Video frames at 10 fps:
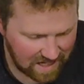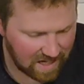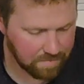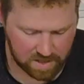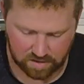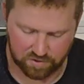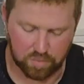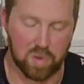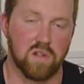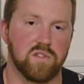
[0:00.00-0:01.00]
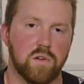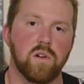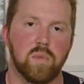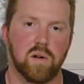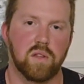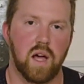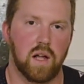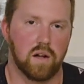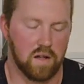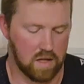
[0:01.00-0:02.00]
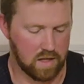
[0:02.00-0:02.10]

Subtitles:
I'm not super concerned about that.